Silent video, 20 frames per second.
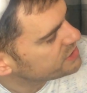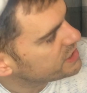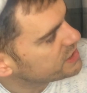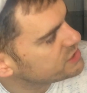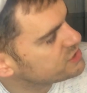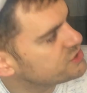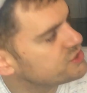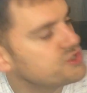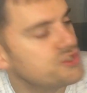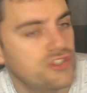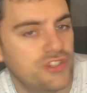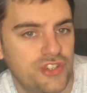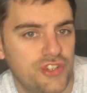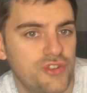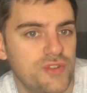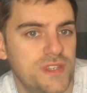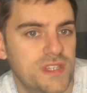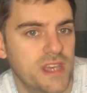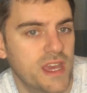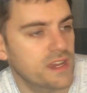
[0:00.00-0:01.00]
a
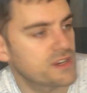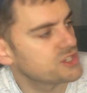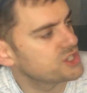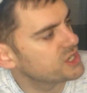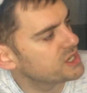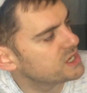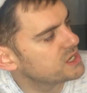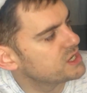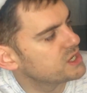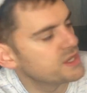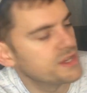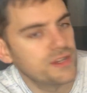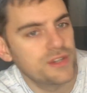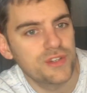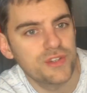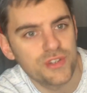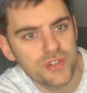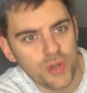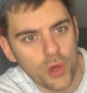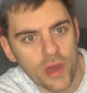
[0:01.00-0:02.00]
shoe section,
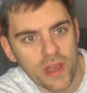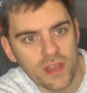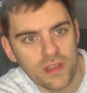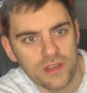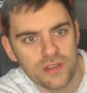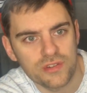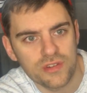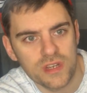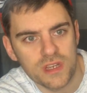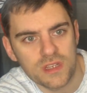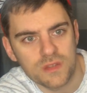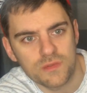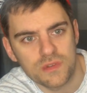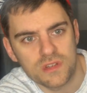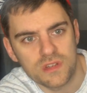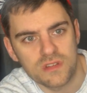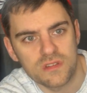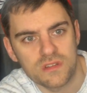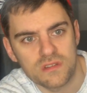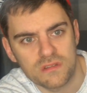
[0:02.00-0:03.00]
toiletries,
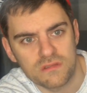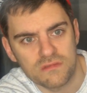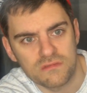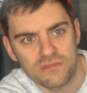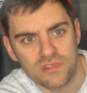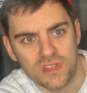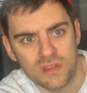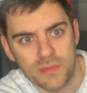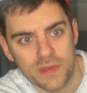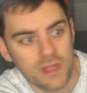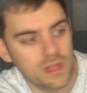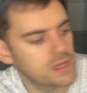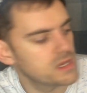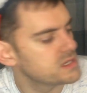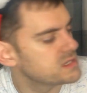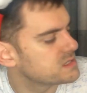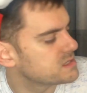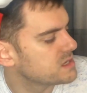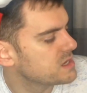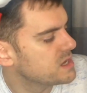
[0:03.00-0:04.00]
which is a really big
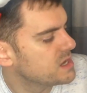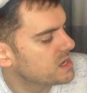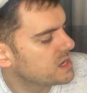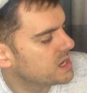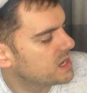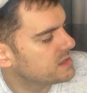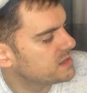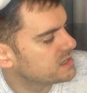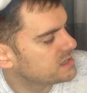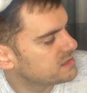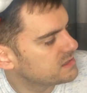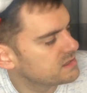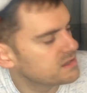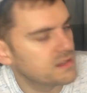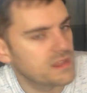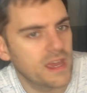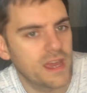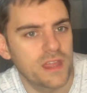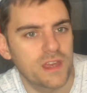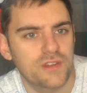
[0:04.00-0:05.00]
list, and then a
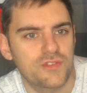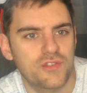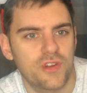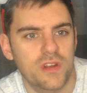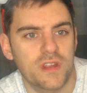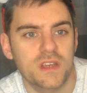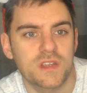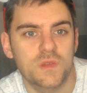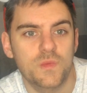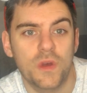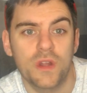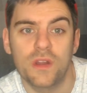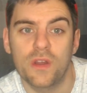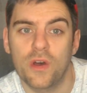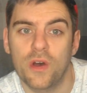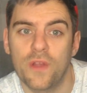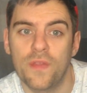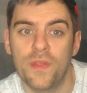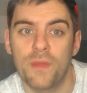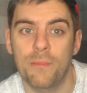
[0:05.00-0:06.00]
little electronics one
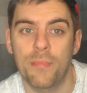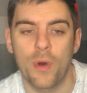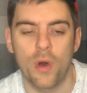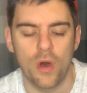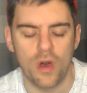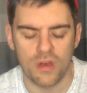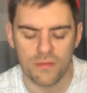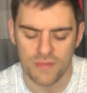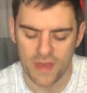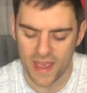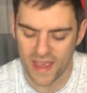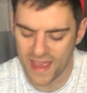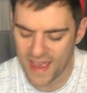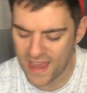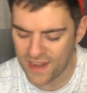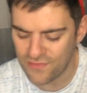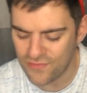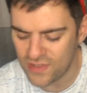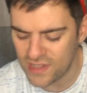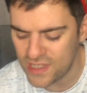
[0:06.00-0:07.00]
on the bottom. I
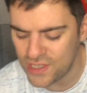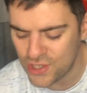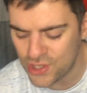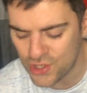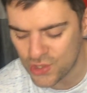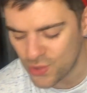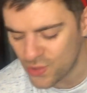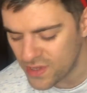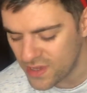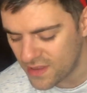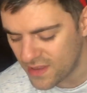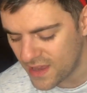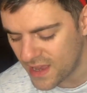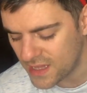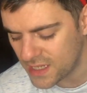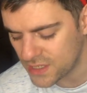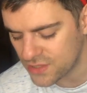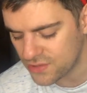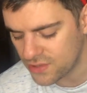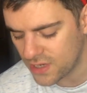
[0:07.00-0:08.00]
can't really show you the
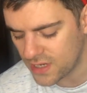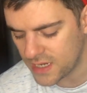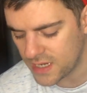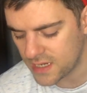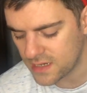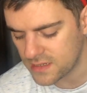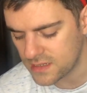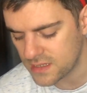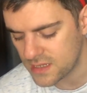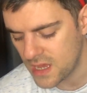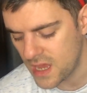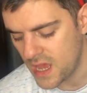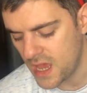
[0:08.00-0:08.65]
electronics